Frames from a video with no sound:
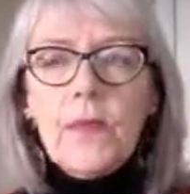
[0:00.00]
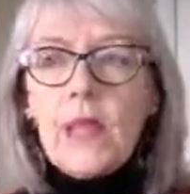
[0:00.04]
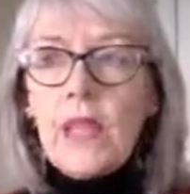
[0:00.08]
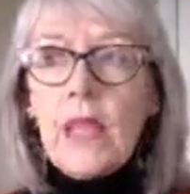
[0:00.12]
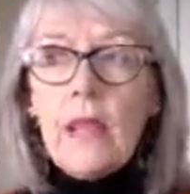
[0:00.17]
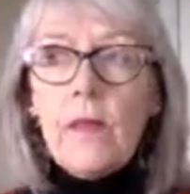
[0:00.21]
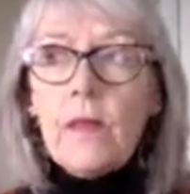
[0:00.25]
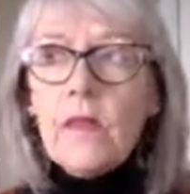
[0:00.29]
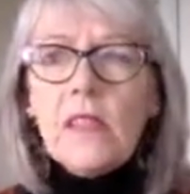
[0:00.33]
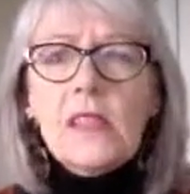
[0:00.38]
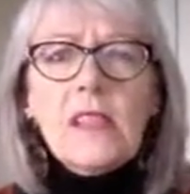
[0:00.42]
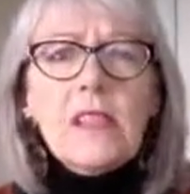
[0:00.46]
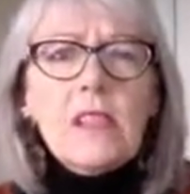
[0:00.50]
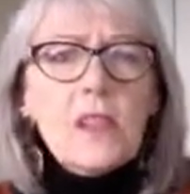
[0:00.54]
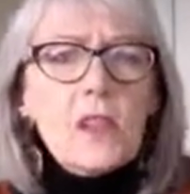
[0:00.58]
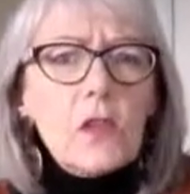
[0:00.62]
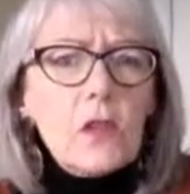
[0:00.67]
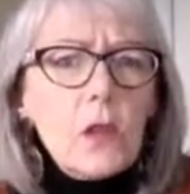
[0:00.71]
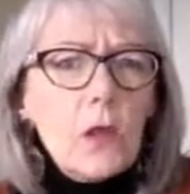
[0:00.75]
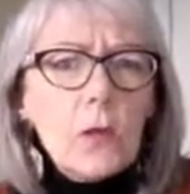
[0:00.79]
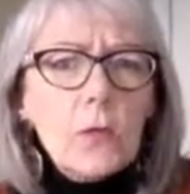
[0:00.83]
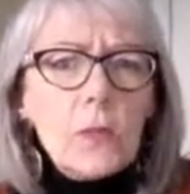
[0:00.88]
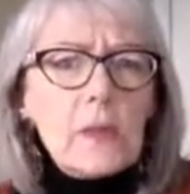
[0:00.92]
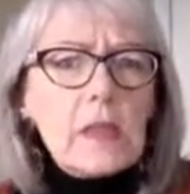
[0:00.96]
even
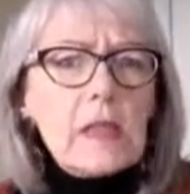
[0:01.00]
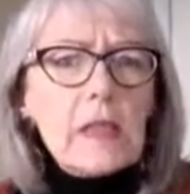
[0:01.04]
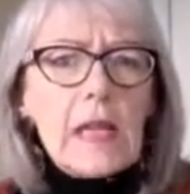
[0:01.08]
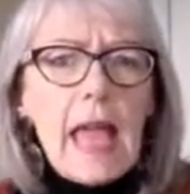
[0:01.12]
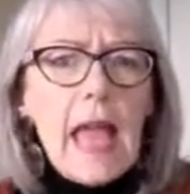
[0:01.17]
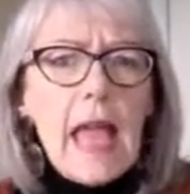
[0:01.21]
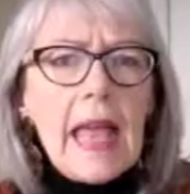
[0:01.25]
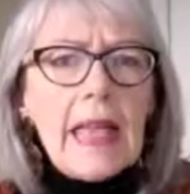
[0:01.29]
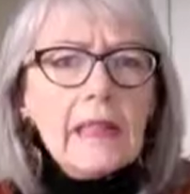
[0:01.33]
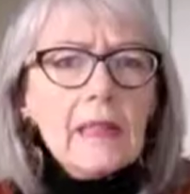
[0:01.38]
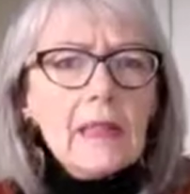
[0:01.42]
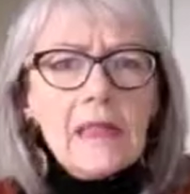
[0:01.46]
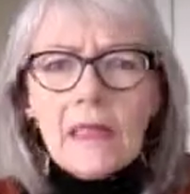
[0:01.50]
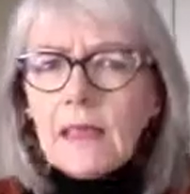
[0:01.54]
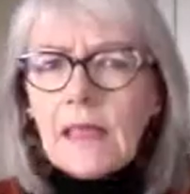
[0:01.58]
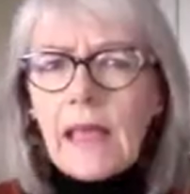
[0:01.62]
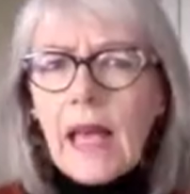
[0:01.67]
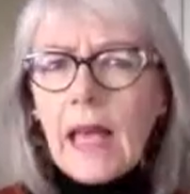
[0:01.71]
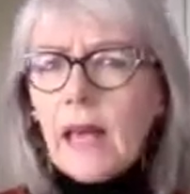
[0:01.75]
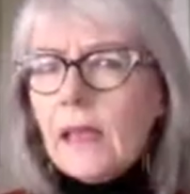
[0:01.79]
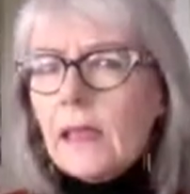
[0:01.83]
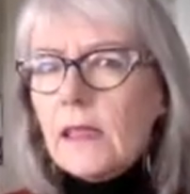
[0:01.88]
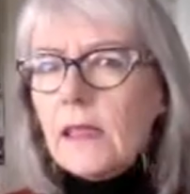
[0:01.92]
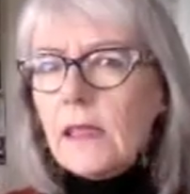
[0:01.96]
soups and
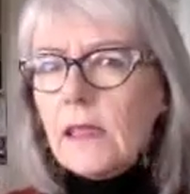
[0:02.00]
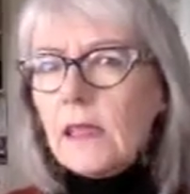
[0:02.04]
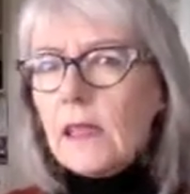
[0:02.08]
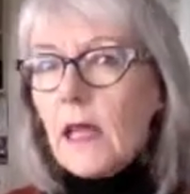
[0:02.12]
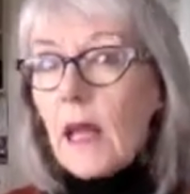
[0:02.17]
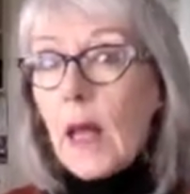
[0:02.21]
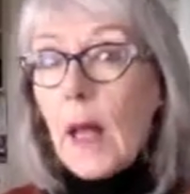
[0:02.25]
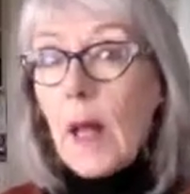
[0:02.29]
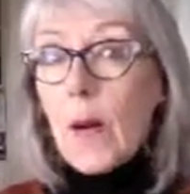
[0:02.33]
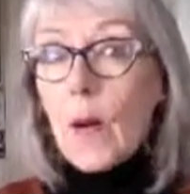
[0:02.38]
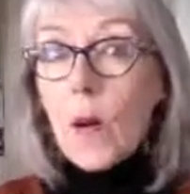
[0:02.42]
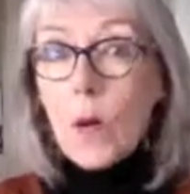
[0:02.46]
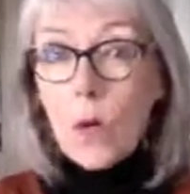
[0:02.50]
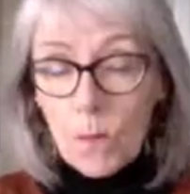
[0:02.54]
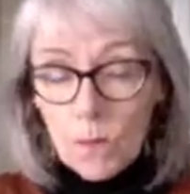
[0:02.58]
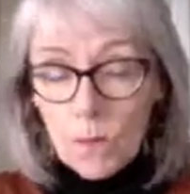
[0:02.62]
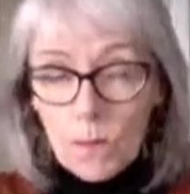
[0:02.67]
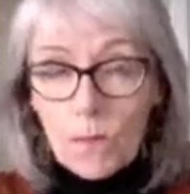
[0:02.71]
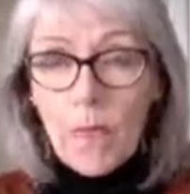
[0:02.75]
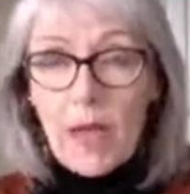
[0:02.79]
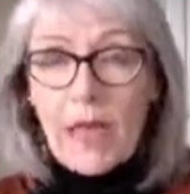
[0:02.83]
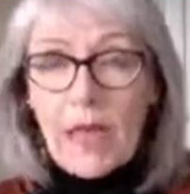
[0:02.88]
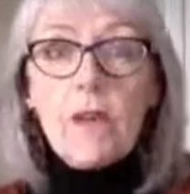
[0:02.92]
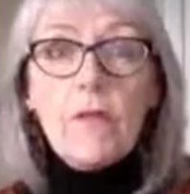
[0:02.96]
salads
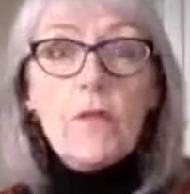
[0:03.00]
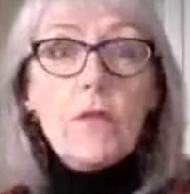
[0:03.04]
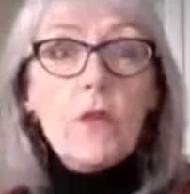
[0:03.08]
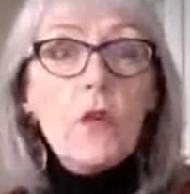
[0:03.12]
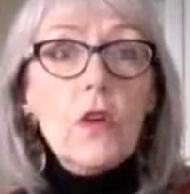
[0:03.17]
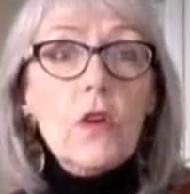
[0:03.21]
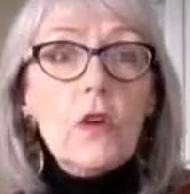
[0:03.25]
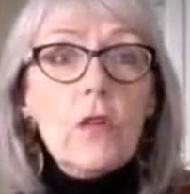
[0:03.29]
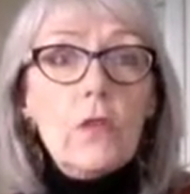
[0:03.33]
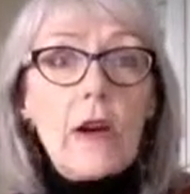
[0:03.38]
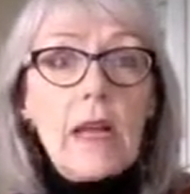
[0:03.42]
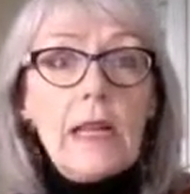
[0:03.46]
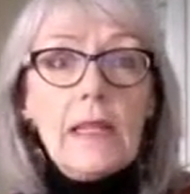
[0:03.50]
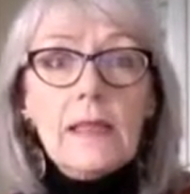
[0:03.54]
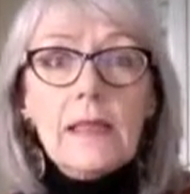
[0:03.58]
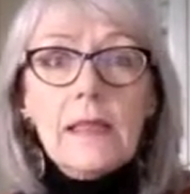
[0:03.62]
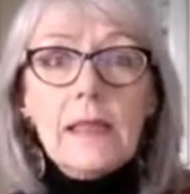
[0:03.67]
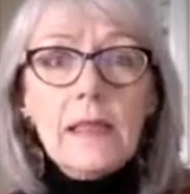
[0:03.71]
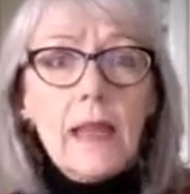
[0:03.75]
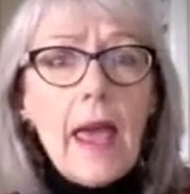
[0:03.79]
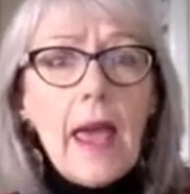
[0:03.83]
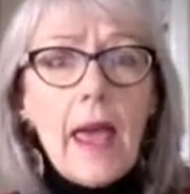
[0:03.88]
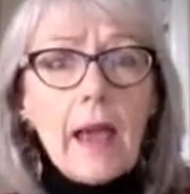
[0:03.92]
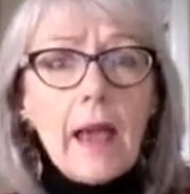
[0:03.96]
make for a great
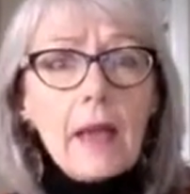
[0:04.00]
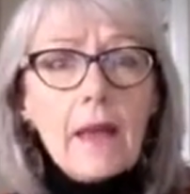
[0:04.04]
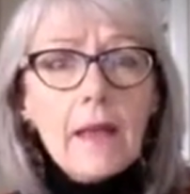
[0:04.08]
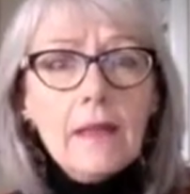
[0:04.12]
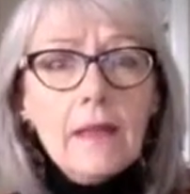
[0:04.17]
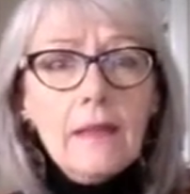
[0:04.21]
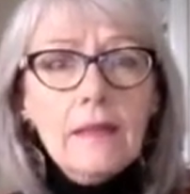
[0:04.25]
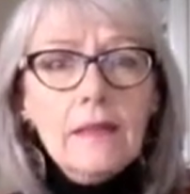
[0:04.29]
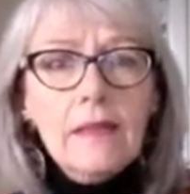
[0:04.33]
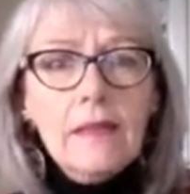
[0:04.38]
snack.